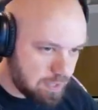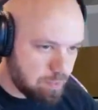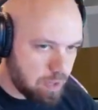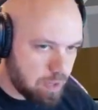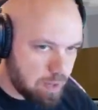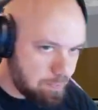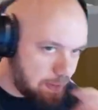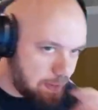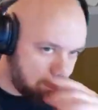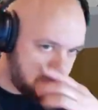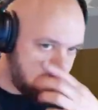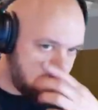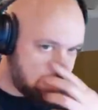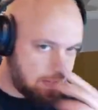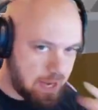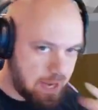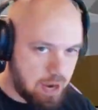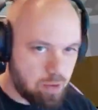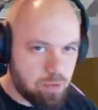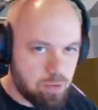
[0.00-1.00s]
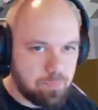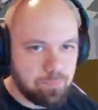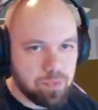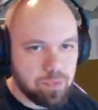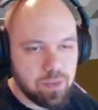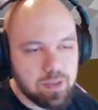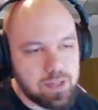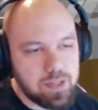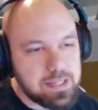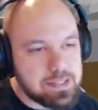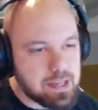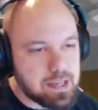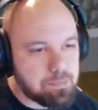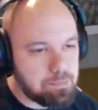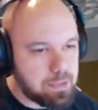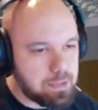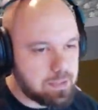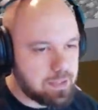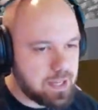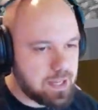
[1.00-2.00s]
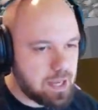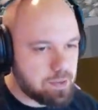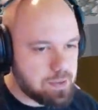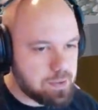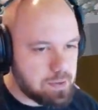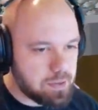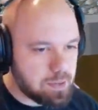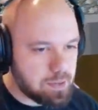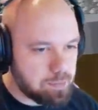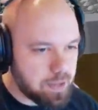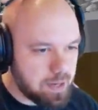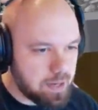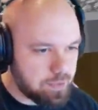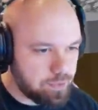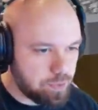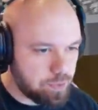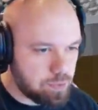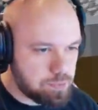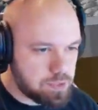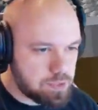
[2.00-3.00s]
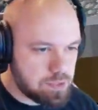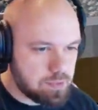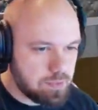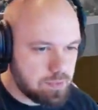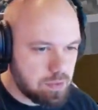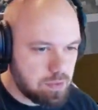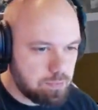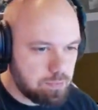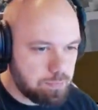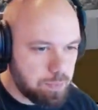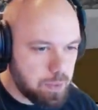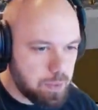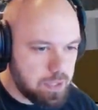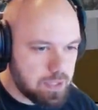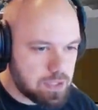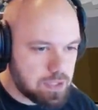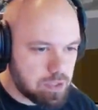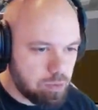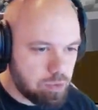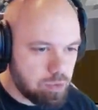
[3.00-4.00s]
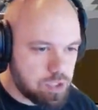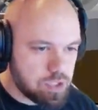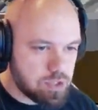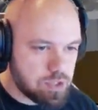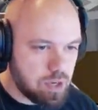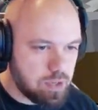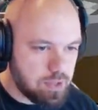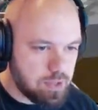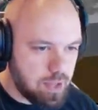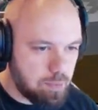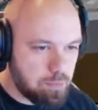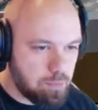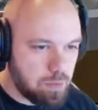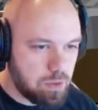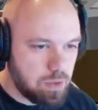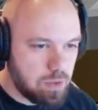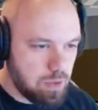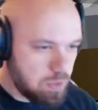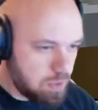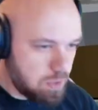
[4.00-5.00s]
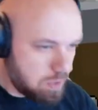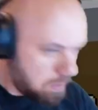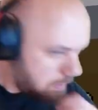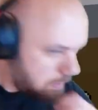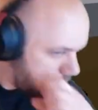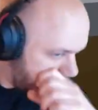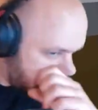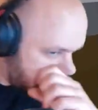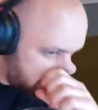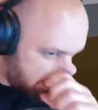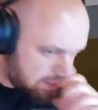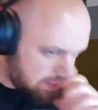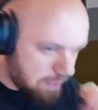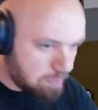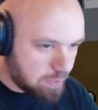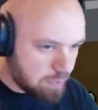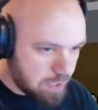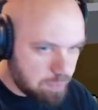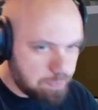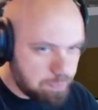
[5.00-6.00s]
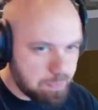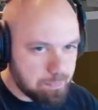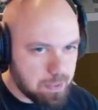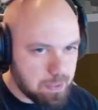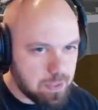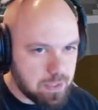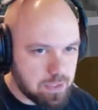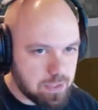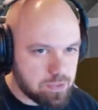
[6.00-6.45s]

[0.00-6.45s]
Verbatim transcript: what I'm aiming at now is I'm building out all the platforms, putting torches on them, and then keeping building.